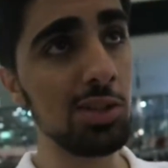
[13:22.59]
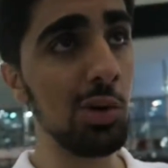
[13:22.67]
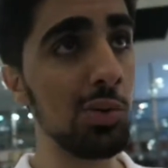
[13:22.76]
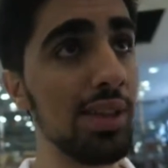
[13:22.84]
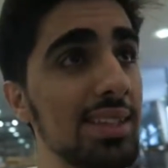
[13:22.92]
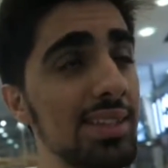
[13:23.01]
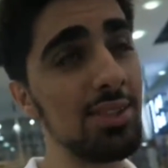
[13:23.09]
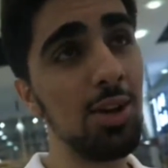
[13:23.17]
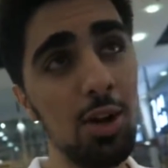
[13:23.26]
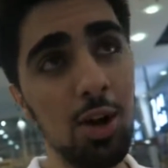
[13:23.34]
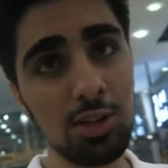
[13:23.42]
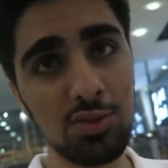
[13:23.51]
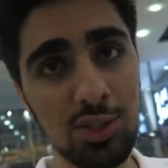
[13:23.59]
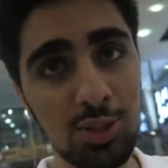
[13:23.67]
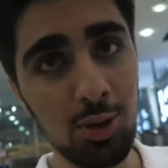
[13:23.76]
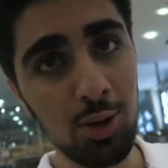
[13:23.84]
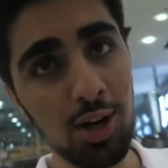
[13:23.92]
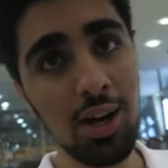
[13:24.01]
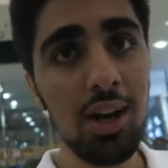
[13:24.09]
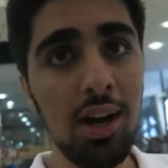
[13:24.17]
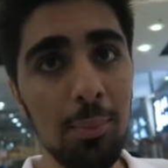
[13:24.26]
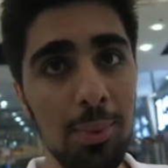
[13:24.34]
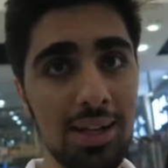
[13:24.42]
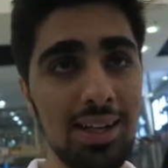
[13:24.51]
So this is our last resort
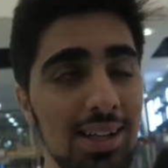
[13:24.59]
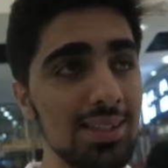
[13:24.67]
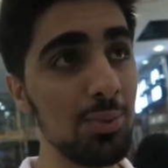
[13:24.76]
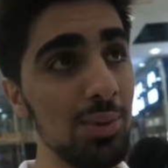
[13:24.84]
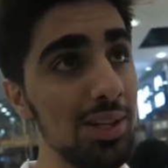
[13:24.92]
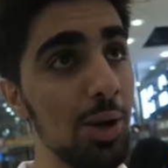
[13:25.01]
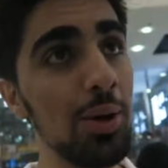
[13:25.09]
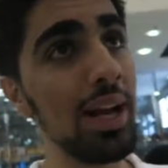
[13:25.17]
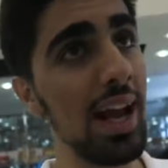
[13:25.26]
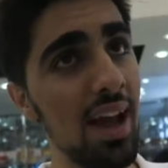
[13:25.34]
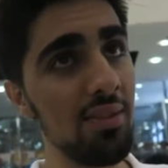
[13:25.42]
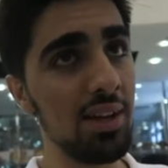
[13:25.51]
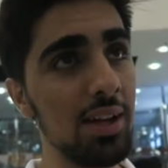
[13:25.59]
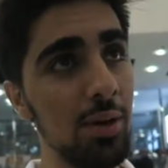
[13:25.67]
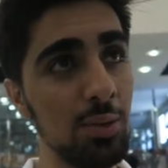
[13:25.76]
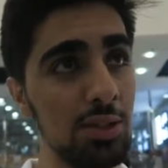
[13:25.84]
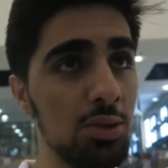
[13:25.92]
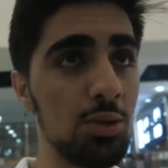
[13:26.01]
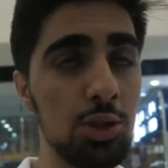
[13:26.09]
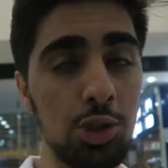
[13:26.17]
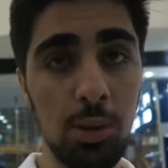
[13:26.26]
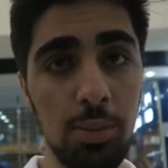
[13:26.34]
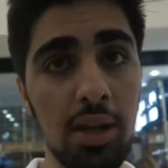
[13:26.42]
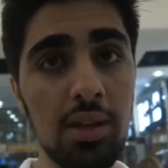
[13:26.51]
because we know they have it here. We saw a
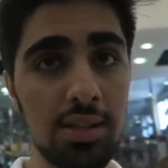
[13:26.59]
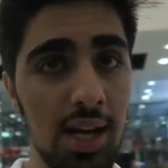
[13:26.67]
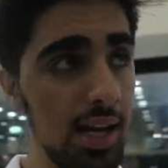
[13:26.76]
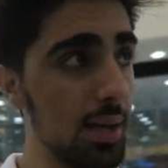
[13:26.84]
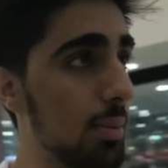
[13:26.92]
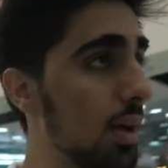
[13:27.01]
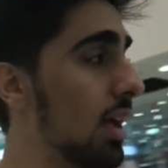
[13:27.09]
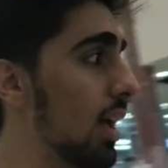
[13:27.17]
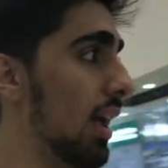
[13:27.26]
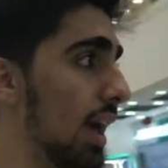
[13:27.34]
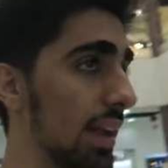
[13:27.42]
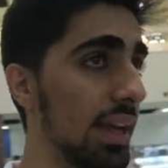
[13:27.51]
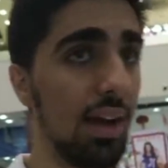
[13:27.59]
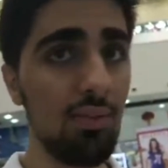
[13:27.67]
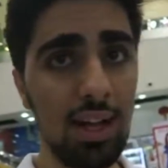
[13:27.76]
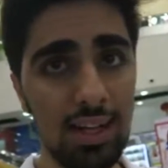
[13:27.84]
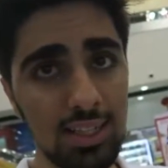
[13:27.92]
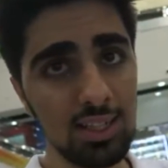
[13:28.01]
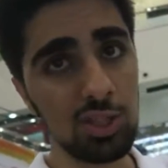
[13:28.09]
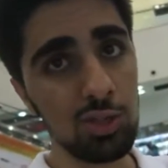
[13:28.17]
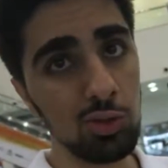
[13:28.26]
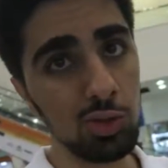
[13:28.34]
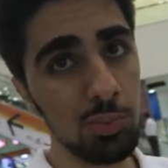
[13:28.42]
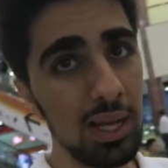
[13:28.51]
shop the other time and they have like these
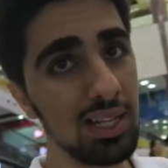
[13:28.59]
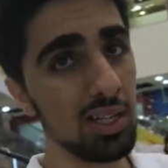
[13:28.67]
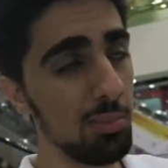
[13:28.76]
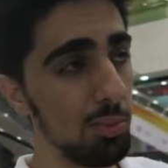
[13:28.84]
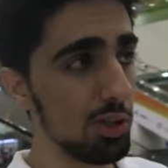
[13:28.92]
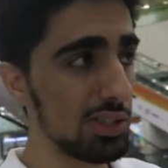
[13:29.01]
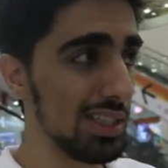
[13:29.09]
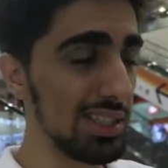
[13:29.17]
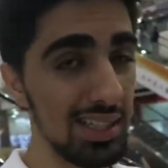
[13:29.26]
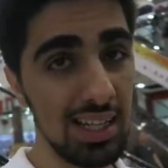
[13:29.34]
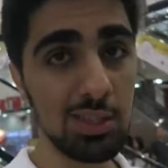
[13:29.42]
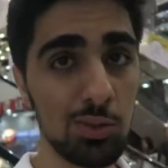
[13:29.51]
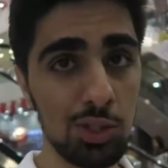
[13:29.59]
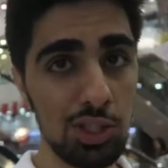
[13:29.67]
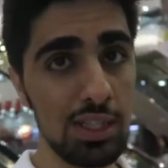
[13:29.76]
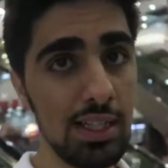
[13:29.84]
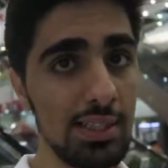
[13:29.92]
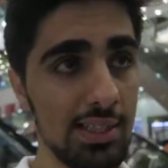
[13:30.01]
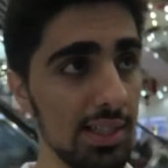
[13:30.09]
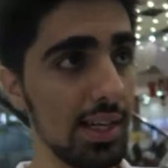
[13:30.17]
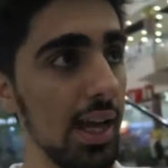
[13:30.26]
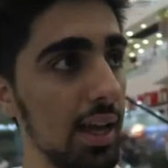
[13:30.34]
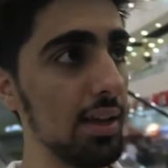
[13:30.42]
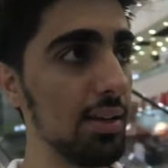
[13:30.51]
huge makeup boxes and that's what she needs to
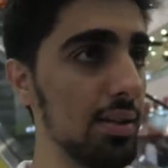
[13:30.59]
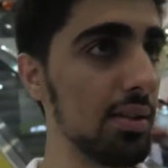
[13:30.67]
get.